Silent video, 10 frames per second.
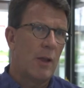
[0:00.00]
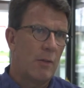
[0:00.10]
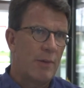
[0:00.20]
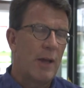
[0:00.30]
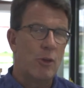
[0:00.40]
I
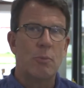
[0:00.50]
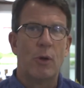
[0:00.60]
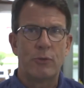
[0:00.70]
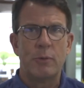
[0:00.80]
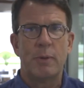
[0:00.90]
value
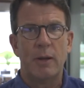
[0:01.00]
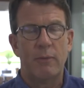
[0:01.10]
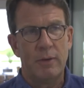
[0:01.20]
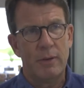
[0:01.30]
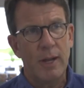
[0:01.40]
most
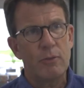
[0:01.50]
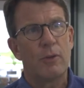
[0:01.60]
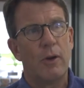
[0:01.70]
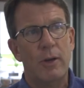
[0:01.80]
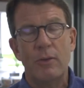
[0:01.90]
about
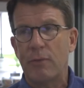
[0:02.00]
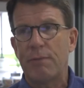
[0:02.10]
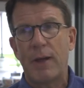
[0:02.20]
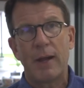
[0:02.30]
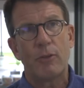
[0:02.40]
9-Star is,
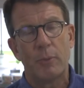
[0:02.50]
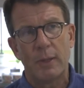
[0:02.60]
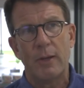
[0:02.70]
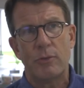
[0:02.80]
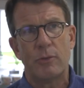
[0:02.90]
in fact, the
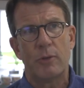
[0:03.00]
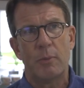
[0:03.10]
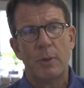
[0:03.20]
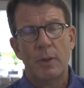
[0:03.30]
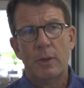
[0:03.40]

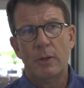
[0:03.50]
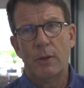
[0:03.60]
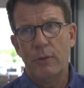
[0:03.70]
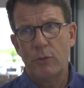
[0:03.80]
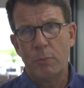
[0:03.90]
relationship.
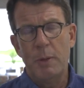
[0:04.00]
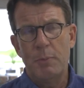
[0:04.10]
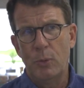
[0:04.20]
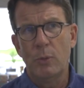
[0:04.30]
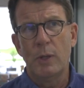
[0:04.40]
You know, these are
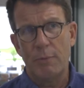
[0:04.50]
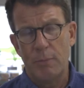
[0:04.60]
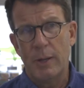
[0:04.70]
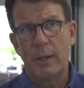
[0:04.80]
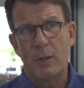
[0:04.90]
people who
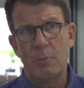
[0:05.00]
live in my